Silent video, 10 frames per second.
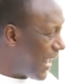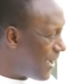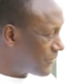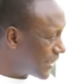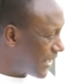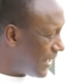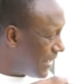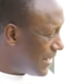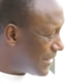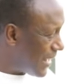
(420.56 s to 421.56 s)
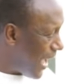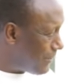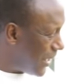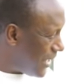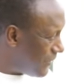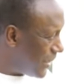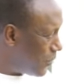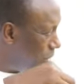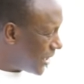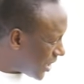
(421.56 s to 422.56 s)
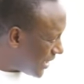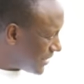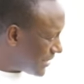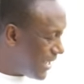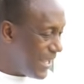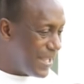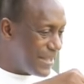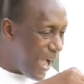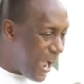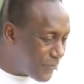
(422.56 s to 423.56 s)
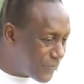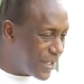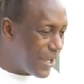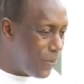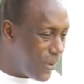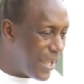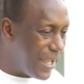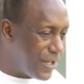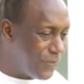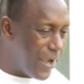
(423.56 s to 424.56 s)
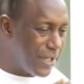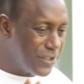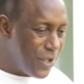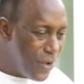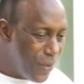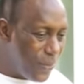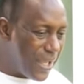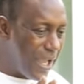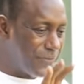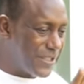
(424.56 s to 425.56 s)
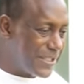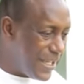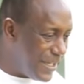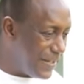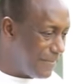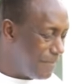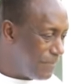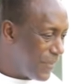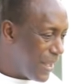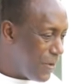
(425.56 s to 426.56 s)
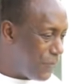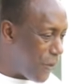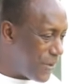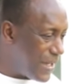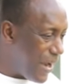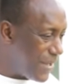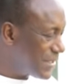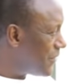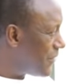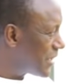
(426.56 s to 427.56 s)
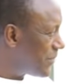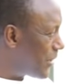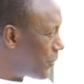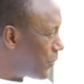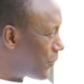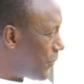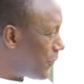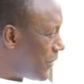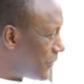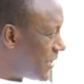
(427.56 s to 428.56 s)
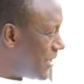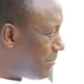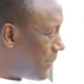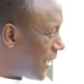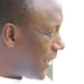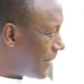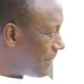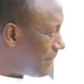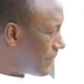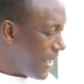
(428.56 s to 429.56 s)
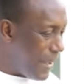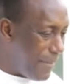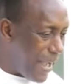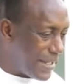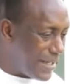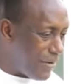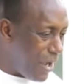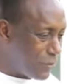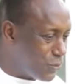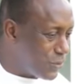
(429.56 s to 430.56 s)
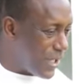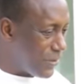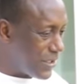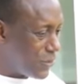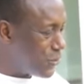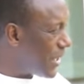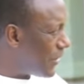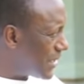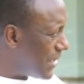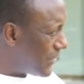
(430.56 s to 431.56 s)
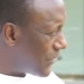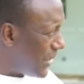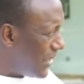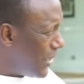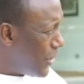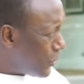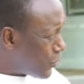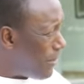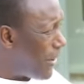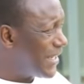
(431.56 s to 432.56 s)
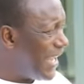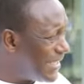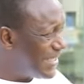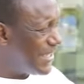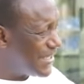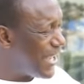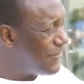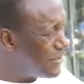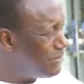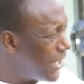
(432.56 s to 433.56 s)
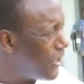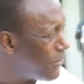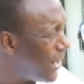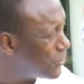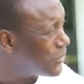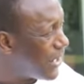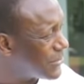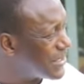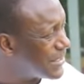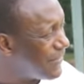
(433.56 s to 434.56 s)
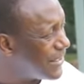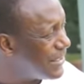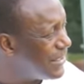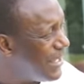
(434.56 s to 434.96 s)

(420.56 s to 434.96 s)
an Africa that I believe in, which is the Africa where, in fact, we have seen foreign direct investment go from 15 billion back in around 2000, 2003 to about 87 billion by 2007.